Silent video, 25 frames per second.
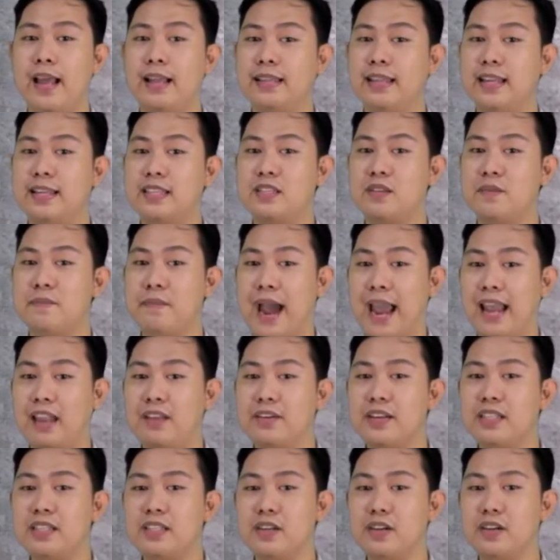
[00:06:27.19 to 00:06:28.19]
This might
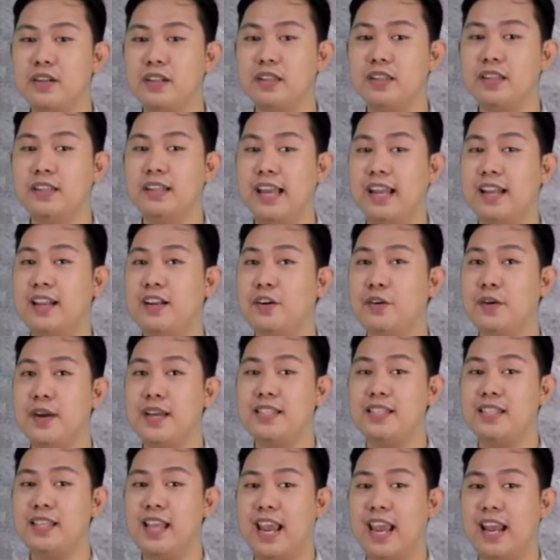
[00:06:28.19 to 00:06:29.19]
result to the
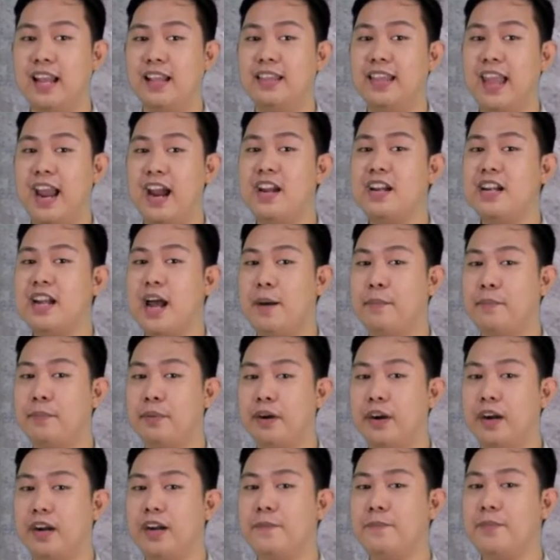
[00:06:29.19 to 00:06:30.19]
increase in their
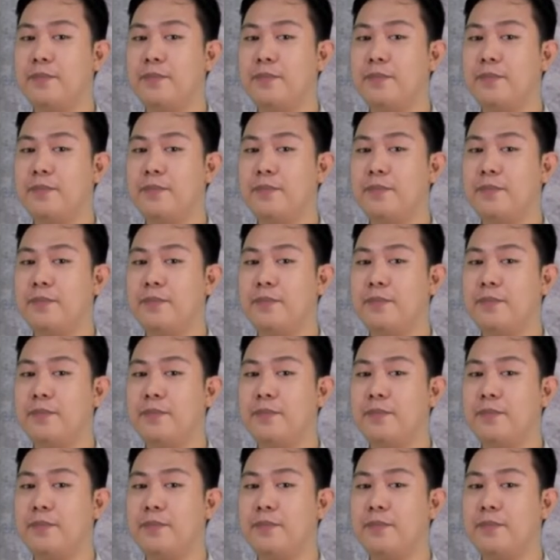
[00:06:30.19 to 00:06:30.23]
number